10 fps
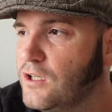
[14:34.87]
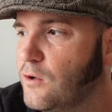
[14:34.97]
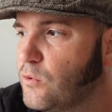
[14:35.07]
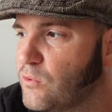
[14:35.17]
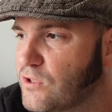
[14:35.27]

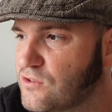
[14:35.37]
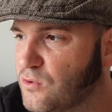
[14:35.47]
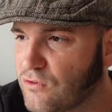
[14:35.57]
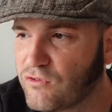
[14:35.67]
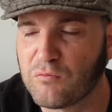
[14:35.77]
We went to
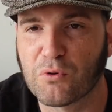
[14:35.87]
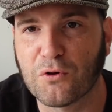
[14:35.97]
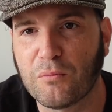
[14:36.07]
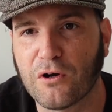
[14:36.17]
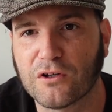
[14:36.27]
the Vin Pearl
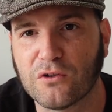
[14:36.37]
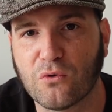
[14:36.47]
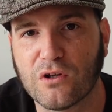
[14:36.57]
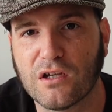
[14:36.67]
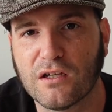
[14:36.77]
Park in
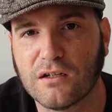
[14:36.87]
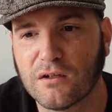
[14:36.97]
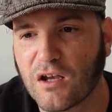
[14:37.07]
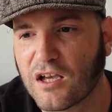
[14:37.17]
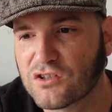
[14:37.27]
Hoi An.
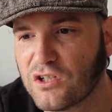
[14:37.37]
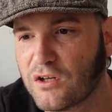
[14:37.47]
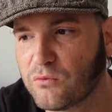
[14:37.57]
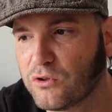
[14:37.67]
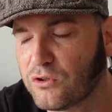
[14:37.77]
It actually had
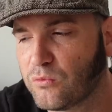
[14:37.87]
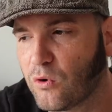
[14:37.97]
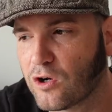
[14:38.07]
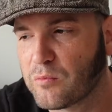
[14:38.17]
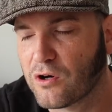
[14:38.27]
a really good
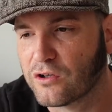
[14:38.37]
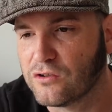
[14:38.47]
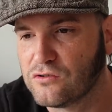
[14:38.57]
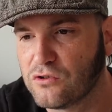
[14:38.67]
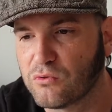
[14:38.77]
water park
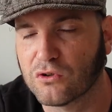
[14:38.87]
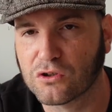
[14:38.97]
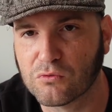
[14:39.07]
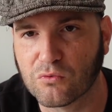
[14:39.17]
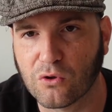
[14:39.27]
and 2 really
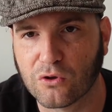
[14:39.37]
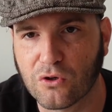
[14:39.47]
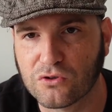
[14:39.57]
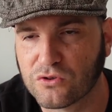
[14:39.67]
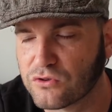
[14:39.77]
good roller
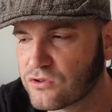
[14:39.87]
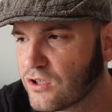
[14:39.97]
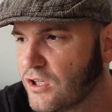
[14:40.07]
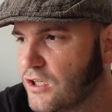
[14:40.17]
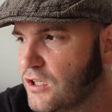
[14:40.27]
coasters.
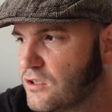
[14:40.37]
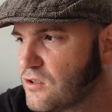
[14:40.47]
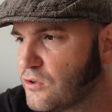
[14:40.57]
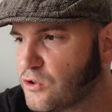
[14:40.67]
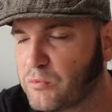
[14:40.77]

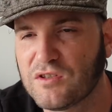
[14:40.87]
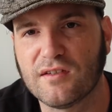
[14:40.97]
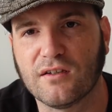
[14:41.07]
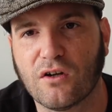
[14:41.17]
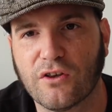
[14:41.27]
So you'll be
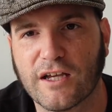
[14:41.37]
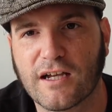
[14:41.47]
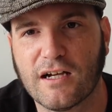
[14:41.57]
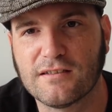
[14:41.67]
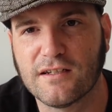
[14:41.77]
seeing all that
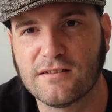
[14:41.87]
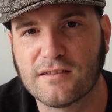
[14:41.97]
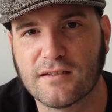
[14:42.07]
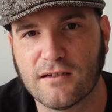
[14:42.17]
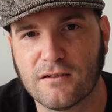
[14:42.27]

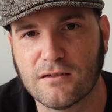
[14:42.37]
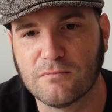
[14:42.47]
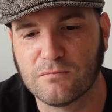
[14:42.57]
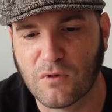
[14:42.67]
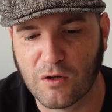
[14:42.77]
content.
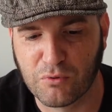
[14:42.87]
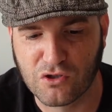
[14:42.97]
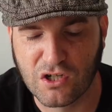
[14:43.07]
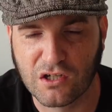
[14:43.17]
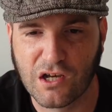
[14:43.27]
I
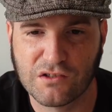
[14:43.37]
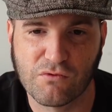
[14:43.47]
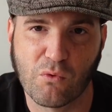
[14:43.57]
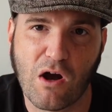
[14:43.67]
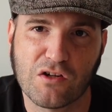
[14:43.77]
appreciate you guys for
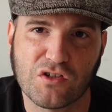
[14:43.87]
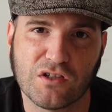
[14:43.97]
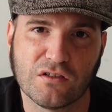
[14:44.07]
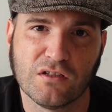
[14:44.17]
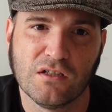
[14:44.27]
watching.